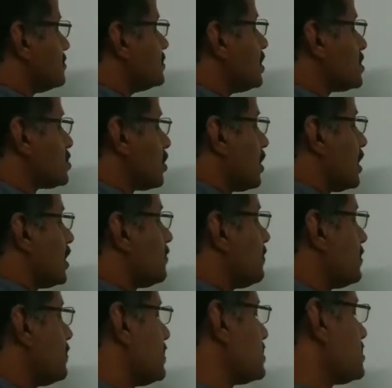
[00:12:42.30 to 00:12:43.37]
So
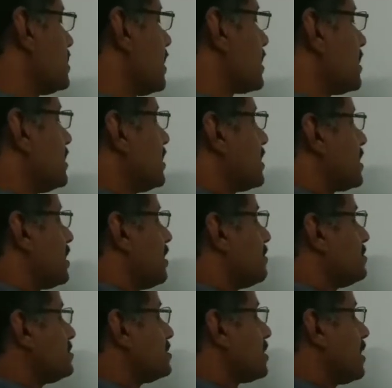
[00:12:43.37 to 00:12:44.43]
elephant was there in the
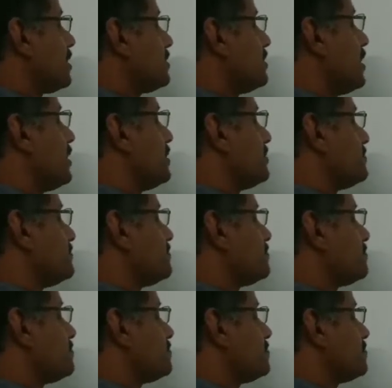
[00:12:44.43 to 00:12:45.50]
ground and then
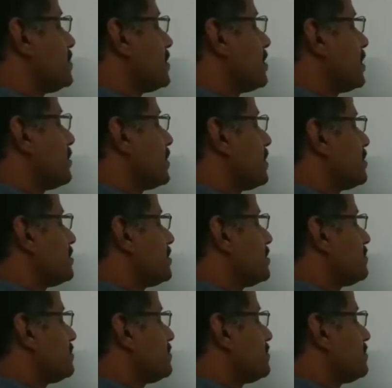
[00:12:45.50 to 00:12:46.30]
what happened?